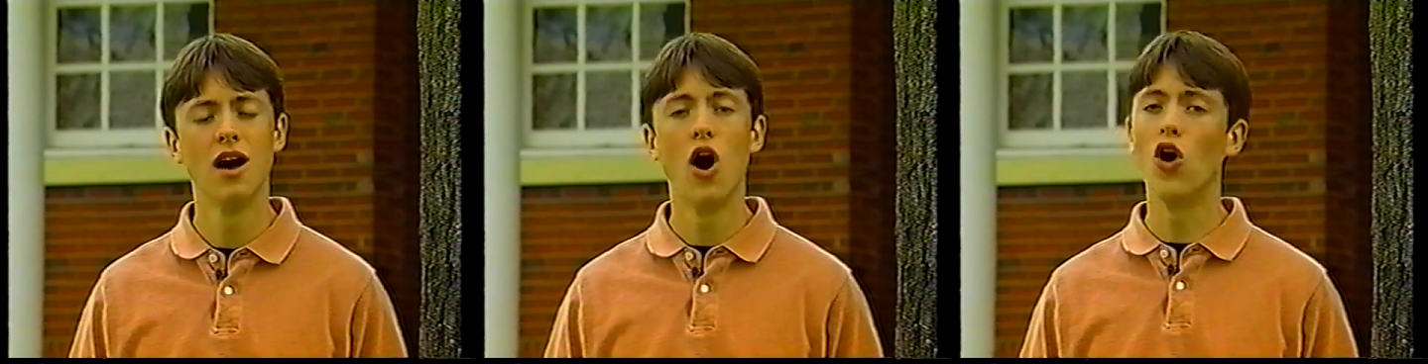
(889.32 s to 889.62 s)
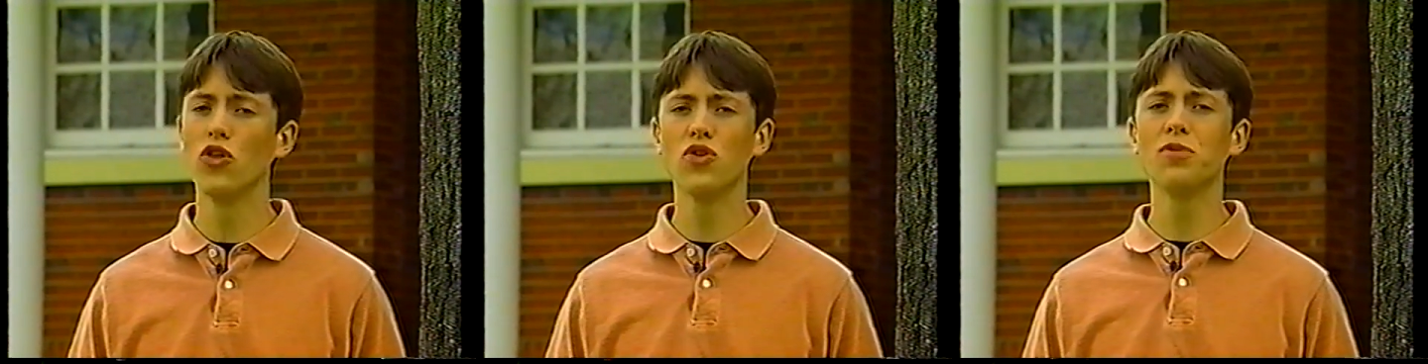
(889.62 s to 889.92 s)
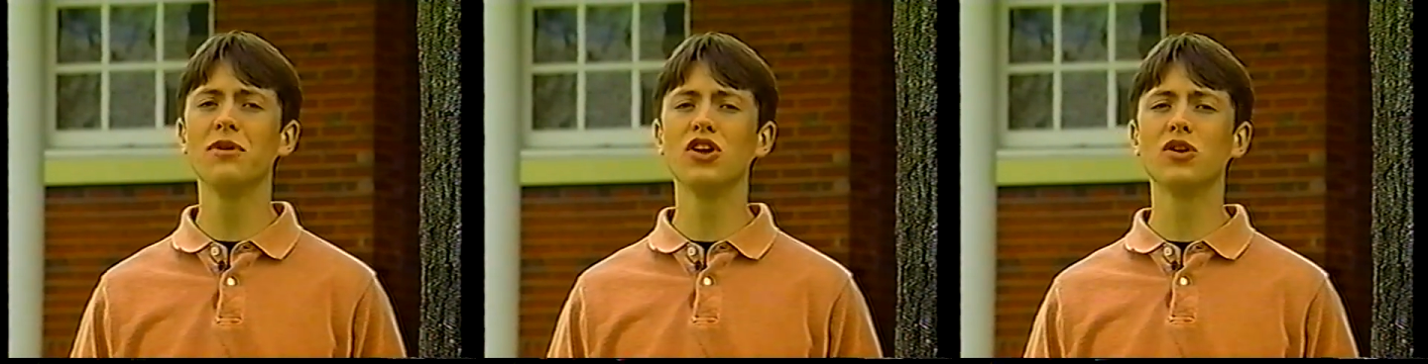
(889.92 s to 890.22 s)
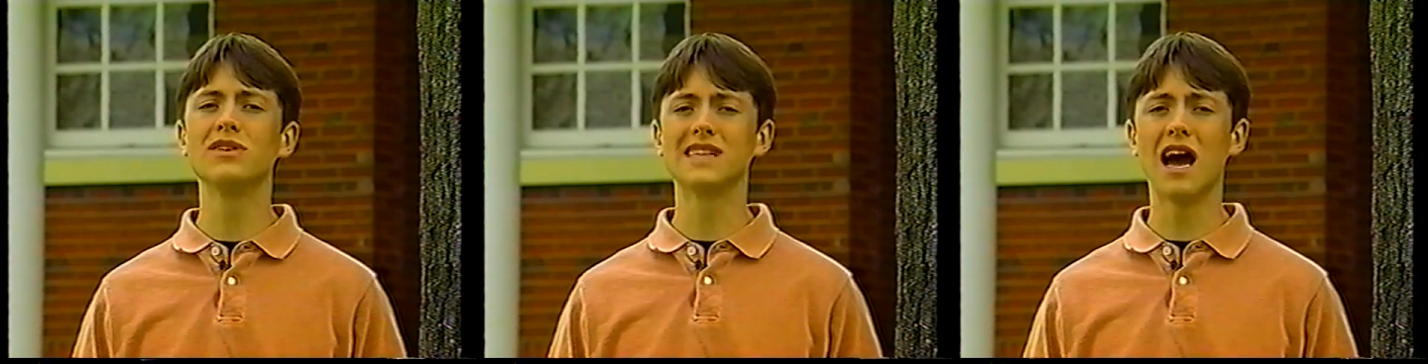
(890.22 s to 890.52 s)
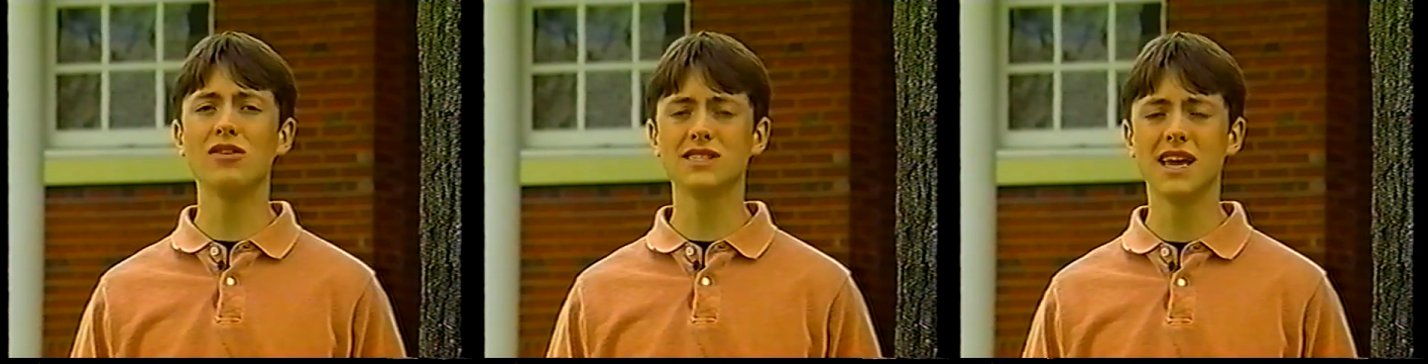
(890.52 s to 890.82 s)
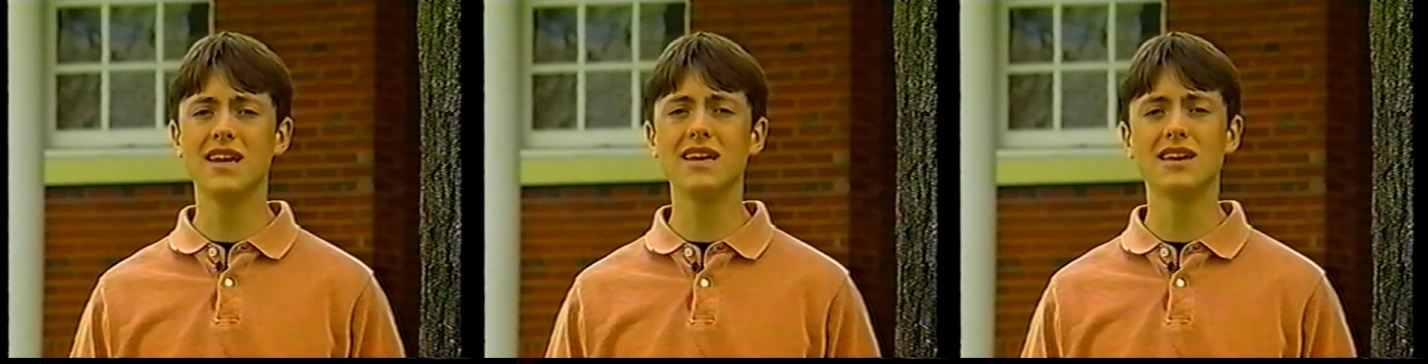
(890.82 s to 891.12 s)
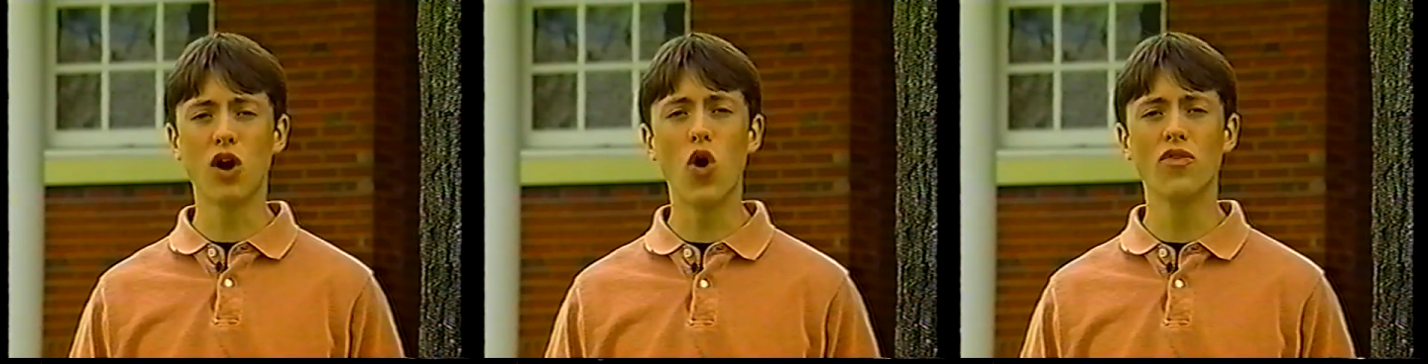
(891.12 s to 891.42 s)
Although the building was outdated
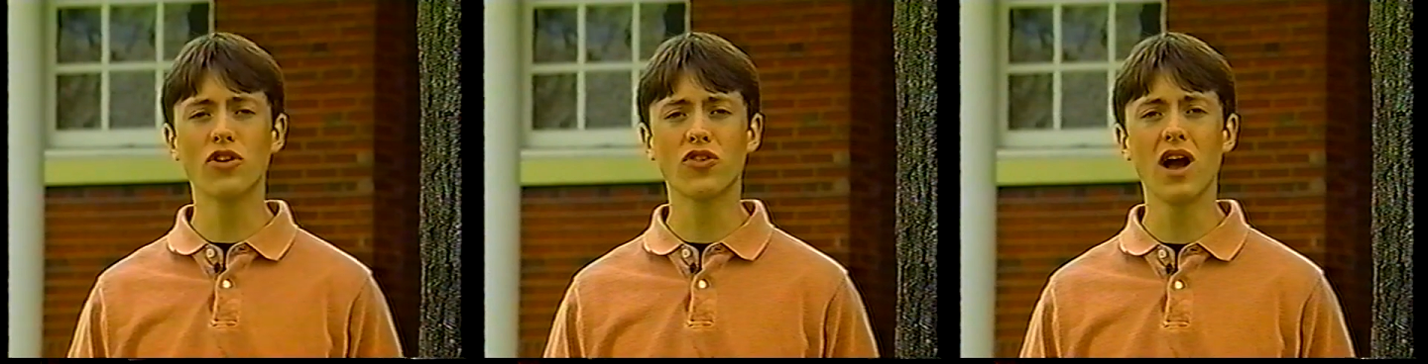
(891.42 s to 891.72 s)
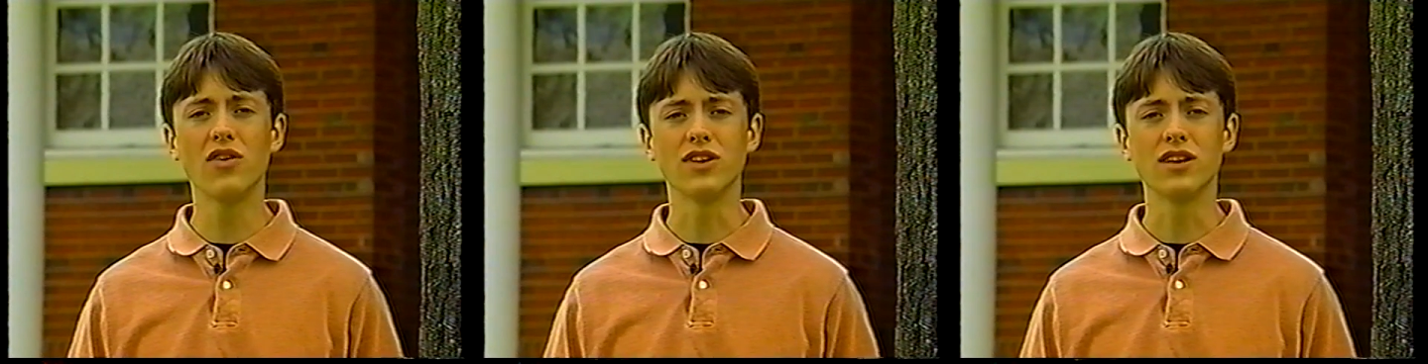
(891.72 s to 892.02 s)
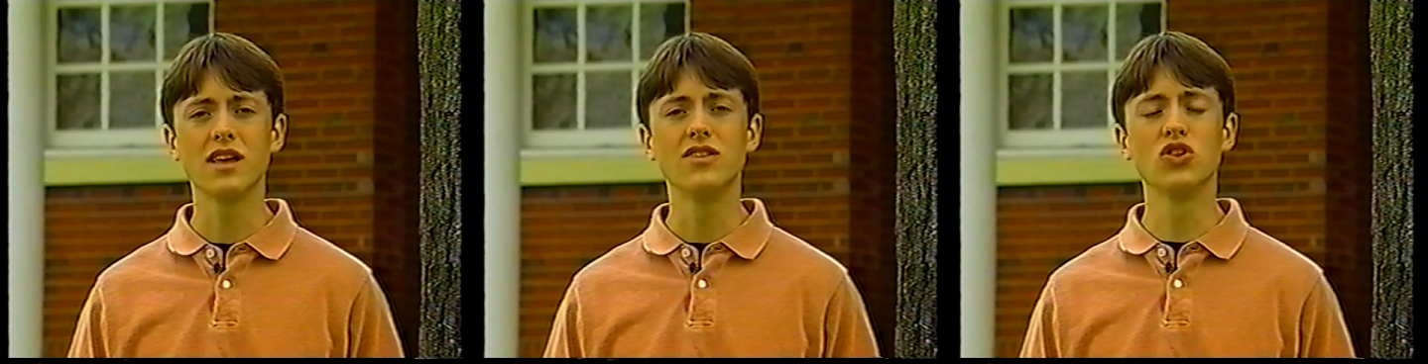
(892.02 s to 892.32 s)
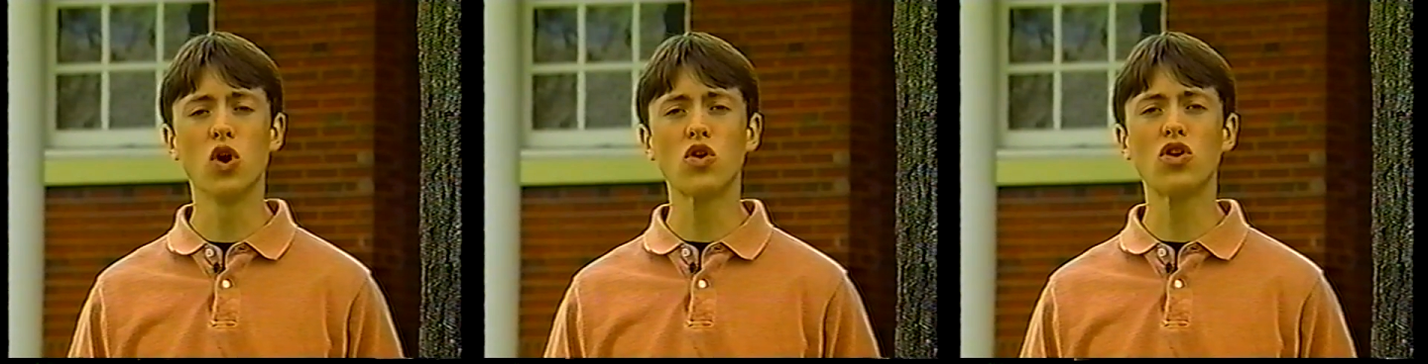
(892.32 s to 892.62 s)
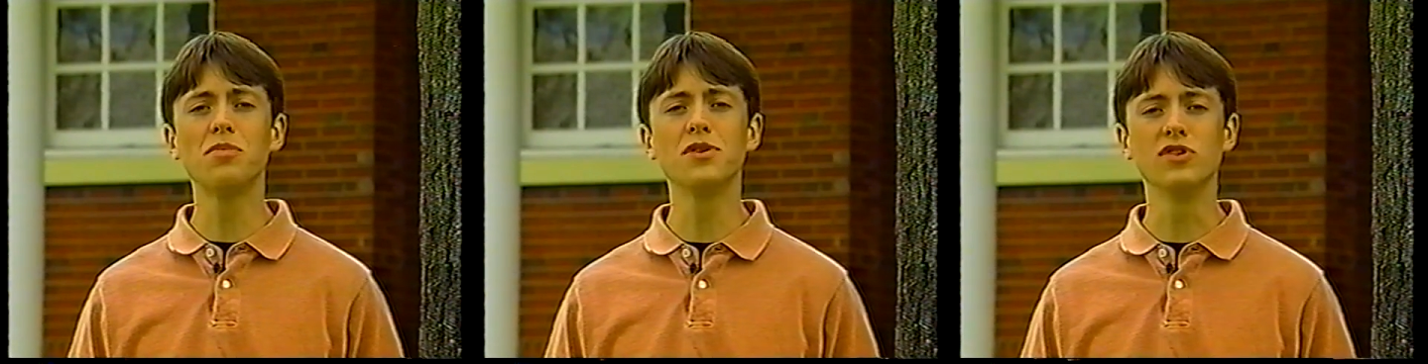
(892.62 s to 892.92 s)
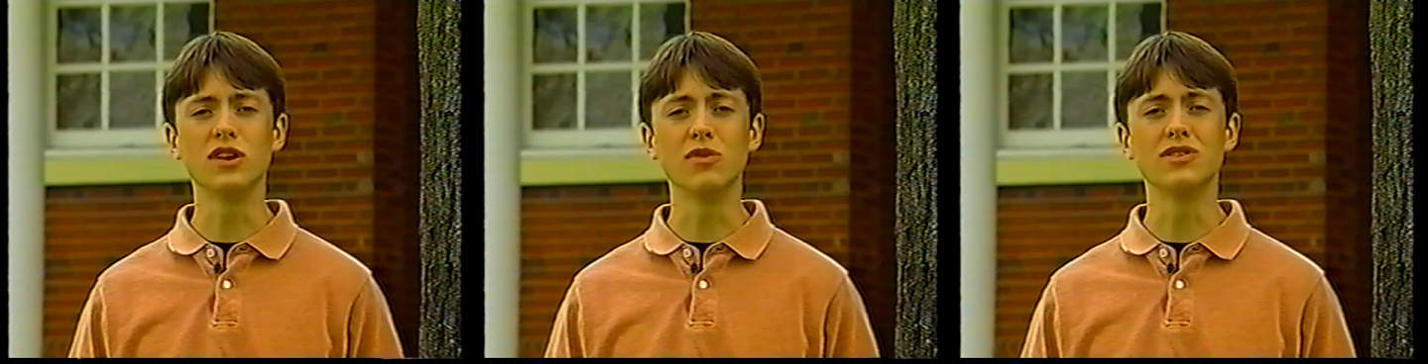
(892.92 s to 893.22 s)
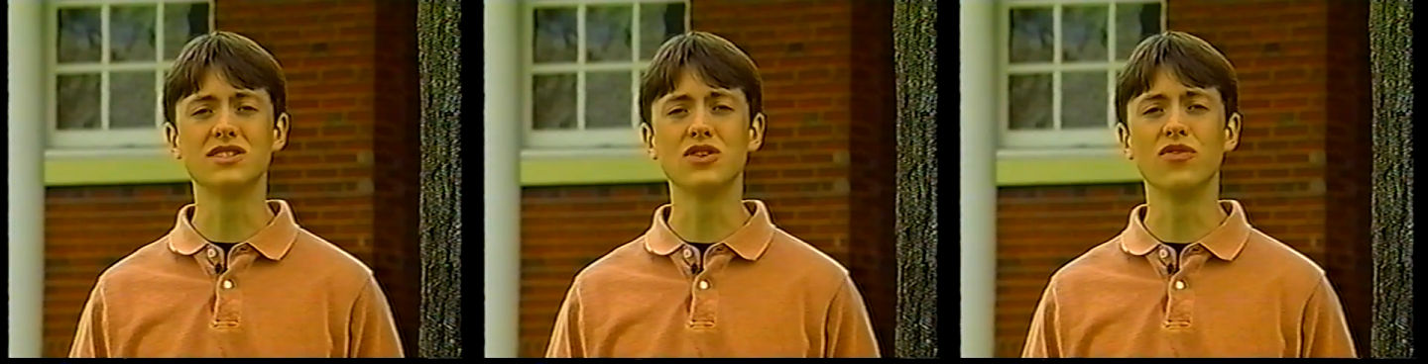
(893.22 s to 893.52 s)
and overcrowded, the local community
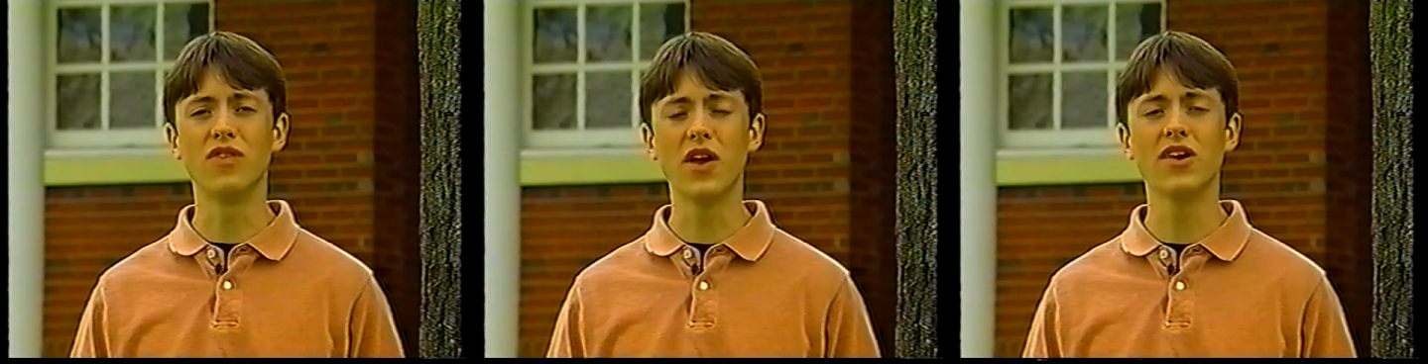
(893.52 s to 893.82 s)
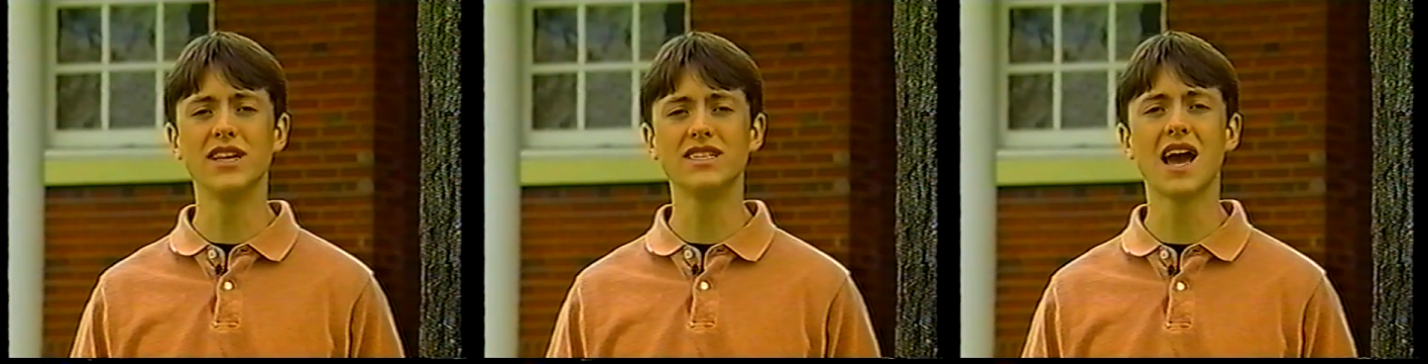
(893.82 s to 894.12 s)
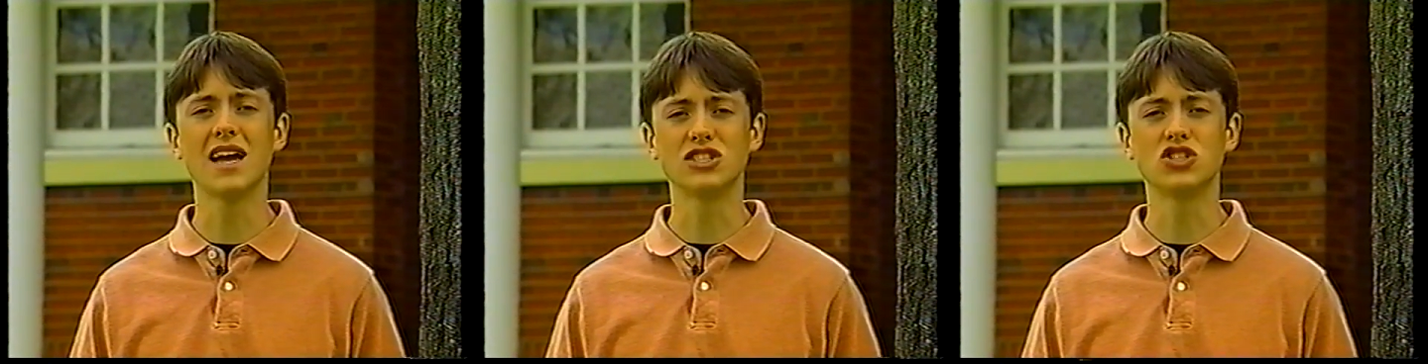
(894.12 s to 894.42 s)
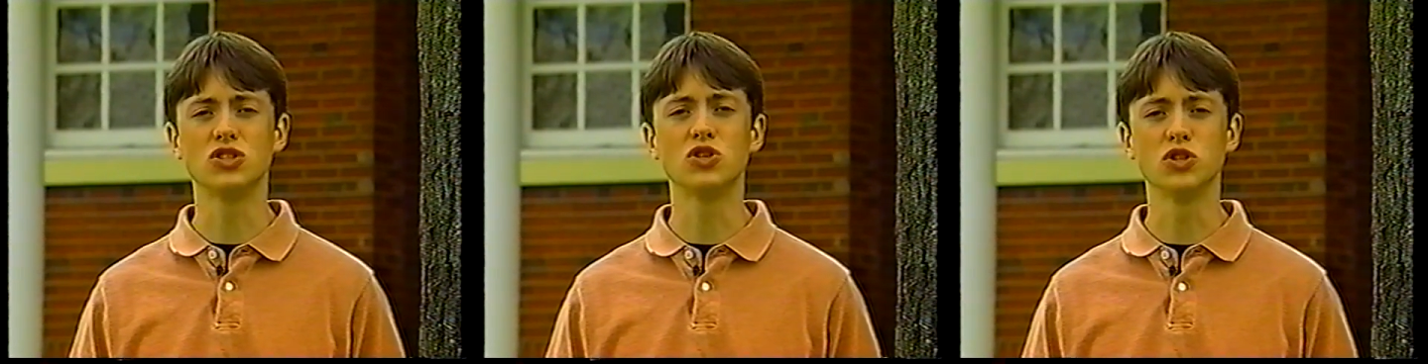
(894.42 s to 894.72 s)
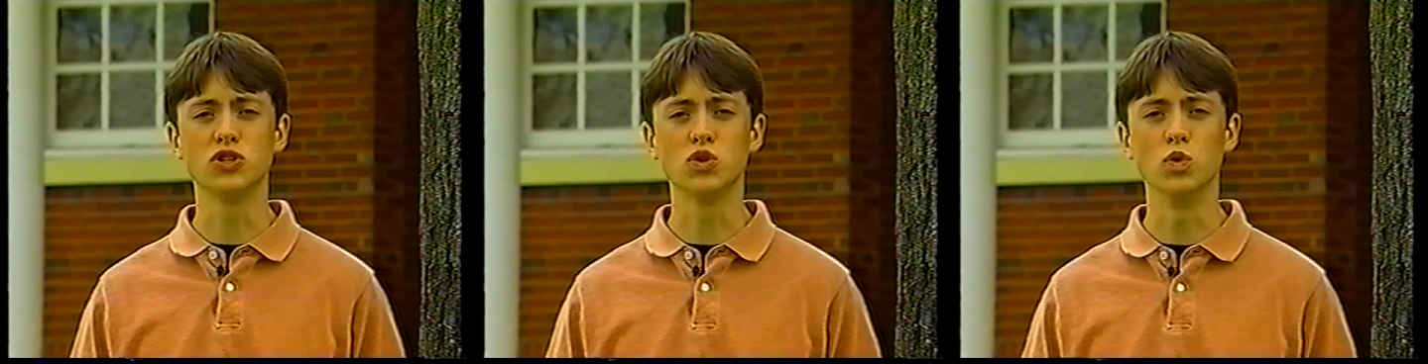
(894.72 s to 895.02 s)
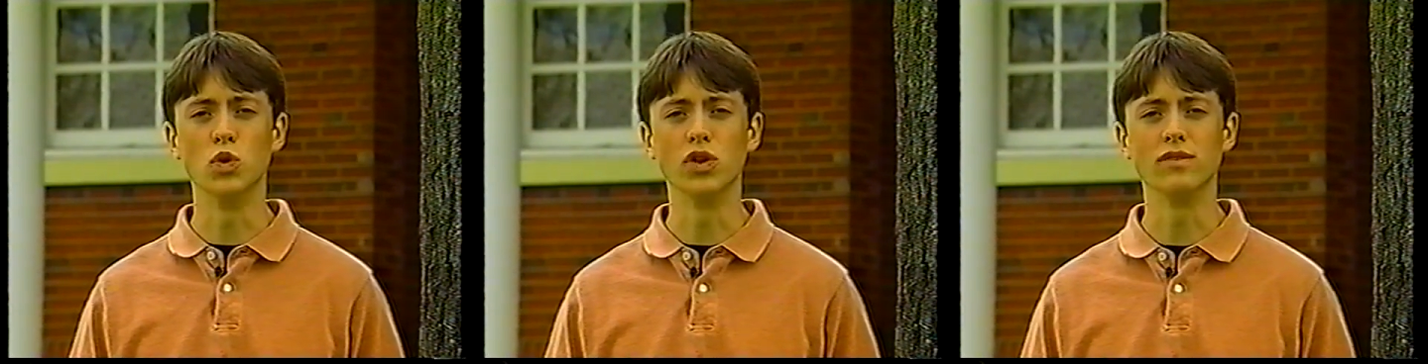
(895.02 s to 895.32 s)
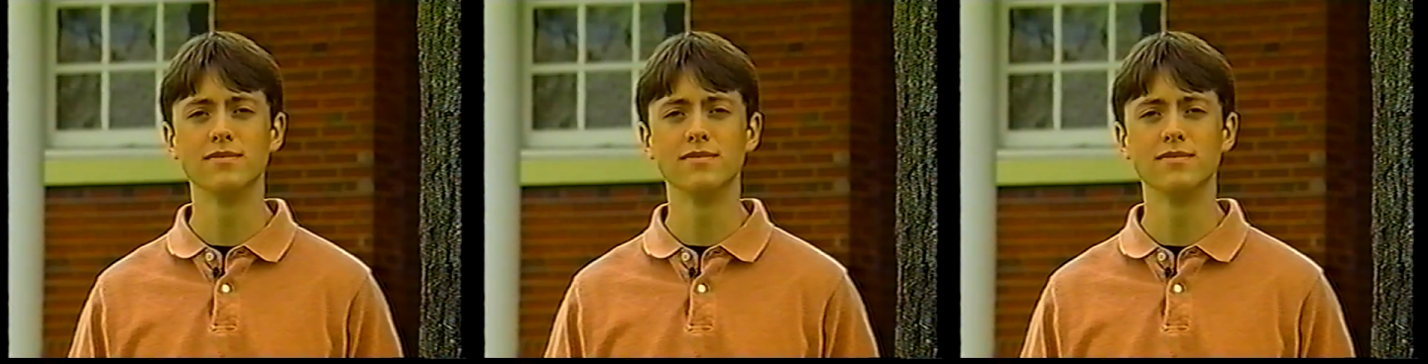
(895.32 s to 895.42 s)
was still very attached to the school.